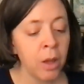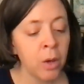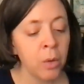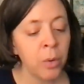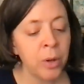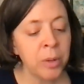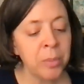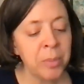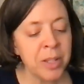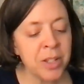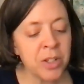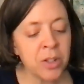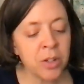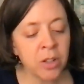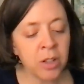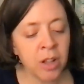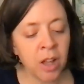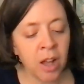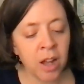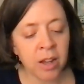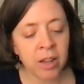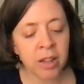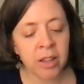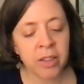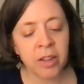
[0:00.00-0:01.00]
When Mr.
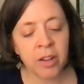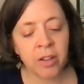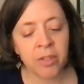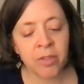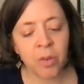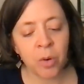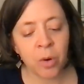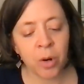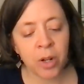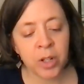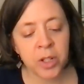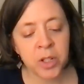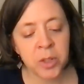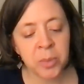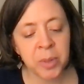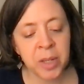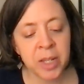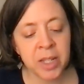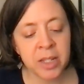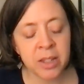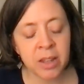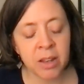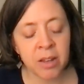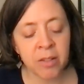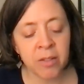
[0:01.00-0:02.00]
Locke, therefore,
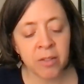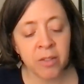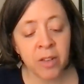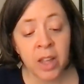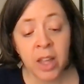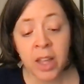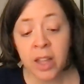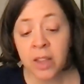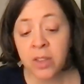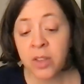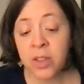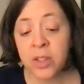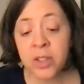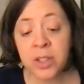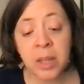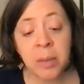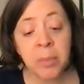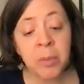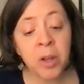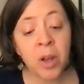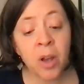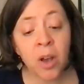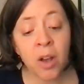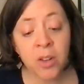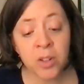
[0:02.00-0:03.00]
speaks of the
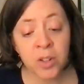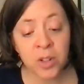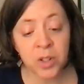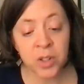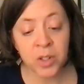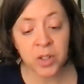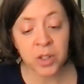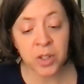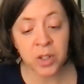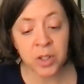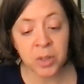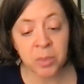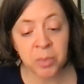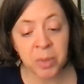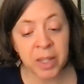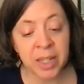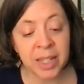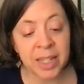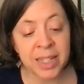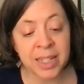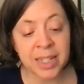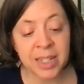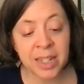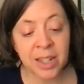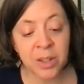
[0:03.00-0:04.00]
same consciousness being
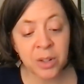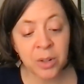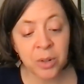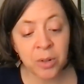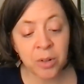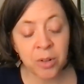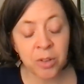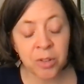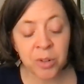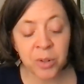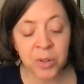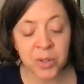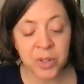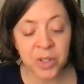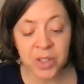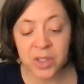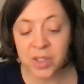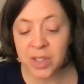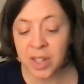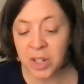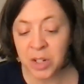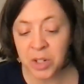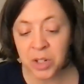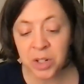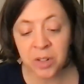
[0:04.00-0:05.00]
continued through a
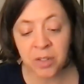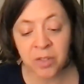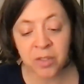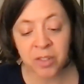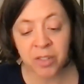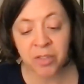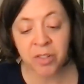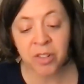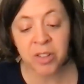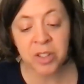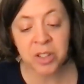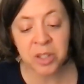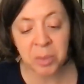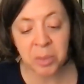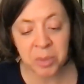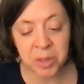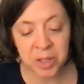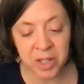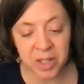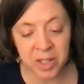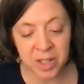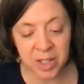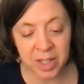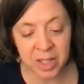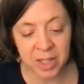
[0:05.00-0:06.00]
succession of different
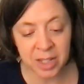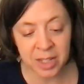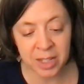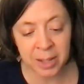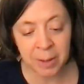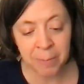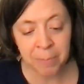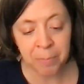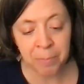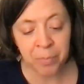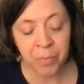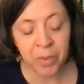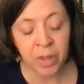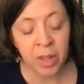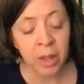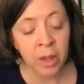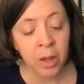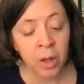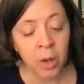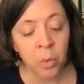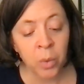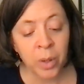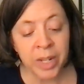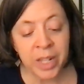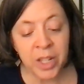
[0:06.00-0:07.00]
substances,
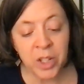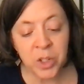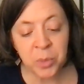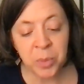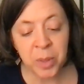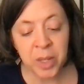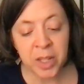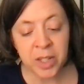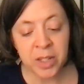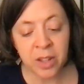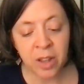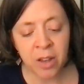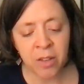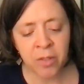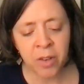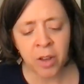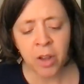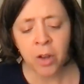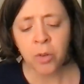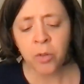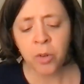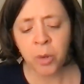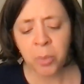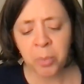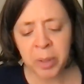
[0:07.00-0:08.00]
when he speaks of
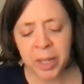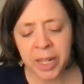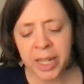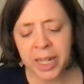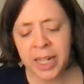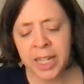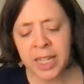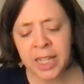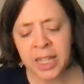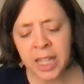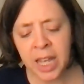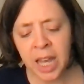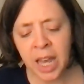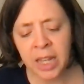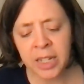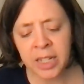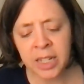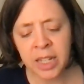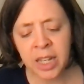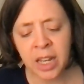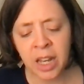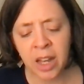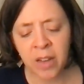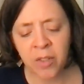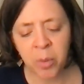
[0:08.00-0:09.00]
repeating the
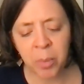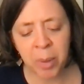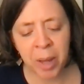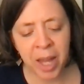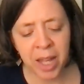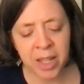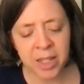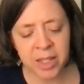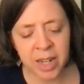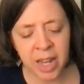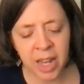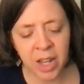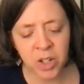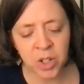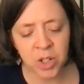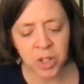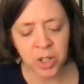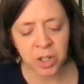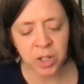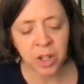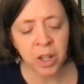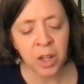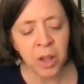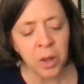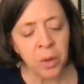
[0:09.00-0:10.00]
idea of a past
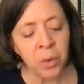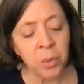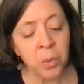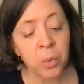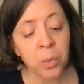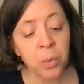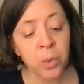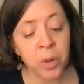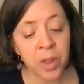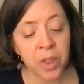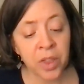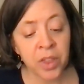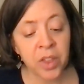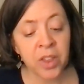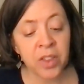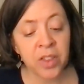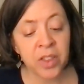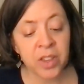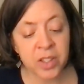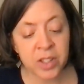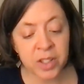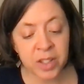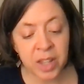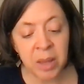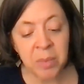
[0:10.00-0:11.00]
action with
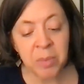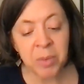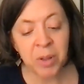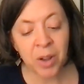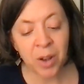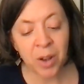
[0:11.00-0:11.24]
the same